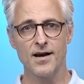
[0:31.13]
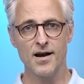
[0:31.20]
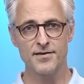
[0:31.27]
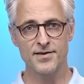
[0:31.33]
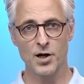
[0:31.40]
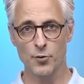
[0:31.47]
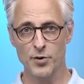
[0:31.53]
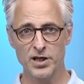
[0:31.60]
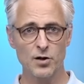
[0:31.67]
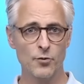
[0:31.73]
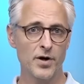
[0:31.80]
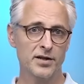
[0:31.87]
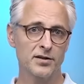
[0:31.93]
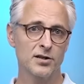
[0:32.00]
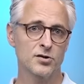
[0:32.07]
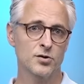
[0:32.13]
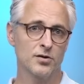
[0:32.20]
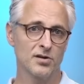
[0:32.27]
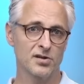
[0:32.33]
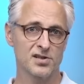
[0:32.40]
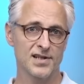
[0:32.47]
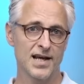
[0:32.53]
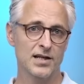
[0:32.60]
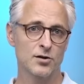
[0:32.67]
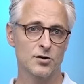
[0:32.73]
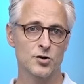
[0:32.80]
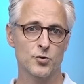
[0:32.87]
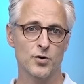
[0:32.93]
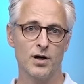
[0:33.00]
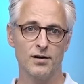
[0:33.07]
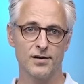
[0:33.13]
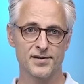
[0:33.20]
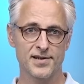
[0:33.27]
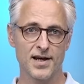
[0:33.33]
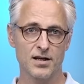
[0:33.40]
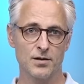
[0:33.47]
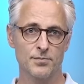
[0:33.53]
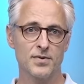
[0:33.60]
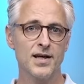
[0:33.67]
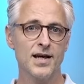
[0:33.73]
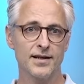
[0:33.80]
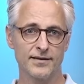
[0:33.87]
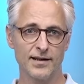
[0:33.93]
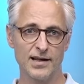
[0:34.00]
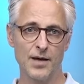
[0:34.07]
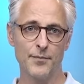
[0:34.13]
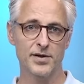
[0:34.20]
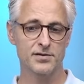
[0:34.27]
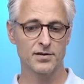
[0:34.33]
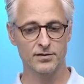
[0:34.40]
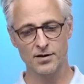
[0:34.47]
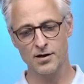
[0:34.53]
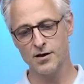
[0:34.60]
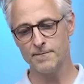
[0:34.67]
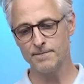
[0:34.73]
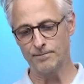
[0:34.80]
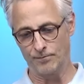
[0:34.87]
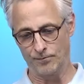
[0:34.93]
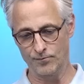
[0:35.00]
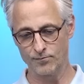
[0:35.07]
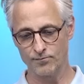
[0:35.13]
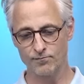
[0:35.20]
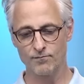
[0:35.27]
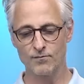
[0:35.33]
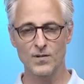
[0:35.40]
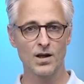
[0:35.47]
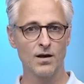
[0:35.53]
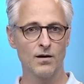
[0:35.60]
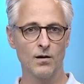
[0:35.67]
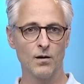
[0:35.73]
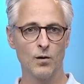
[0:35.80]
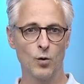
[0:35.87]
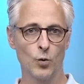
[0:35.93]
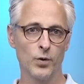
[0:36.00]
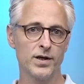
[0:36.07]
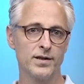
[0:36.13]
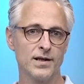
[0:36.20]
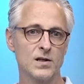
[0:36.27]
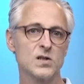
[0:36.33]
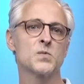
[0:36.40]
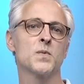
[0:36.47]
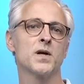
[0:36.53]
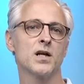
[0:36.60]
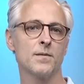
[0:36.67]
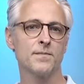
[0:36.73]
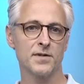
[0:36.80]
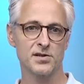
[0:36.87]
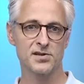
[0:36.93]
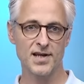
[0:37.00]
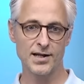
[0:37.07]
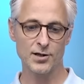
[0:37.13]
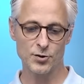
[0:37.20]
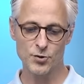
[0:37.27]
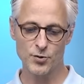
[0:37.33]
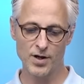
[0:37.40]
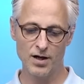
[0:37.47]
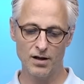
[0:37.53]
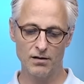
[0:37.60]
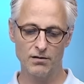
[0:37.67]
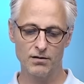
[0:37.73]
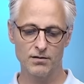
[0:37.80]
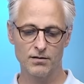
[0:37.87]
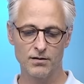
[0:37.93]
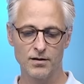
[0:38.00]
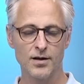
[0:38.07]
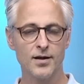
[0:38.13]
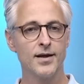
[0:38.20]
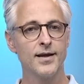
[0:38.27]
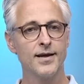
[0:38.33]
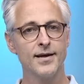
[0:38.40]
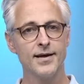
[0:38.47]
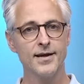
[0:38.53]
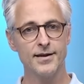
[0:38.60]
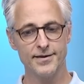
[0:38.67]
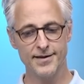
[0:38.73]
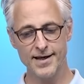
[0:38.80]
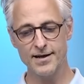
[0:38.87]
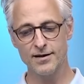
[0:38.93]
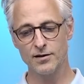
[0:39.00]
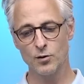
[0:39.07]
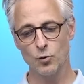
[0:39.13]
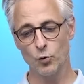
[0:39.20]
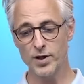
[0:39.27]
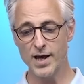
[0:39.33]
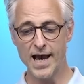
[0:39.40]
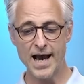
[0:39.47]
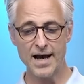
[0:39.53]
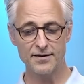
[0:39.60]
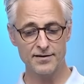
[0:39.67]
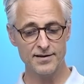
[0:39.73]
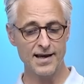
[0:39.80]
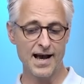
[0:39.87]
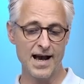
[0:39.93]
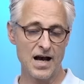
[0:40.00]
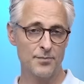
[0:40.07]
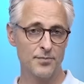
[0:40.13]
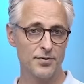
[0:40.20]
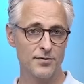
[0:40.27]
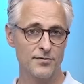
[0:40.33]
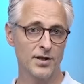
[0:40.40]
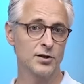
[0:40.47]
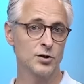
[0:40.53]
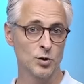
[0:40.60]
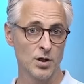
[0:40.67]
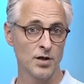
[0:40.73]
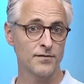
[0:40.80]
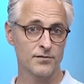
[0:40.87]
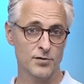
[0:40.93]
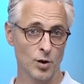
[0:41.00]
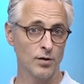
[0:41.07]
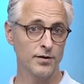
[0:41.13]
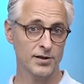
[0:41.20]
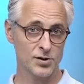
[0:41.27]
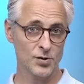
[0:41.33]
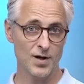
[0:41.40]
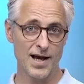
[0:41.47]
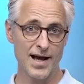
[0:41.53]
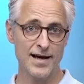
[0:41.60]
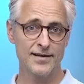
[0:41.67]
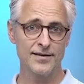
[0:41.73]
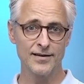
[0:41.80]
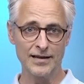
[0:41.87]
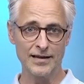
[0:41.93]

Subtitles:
they're redirected to the standard trial sign up at dynamics.com. We then spin up the standard trial, and then we add the app that you have told us to add.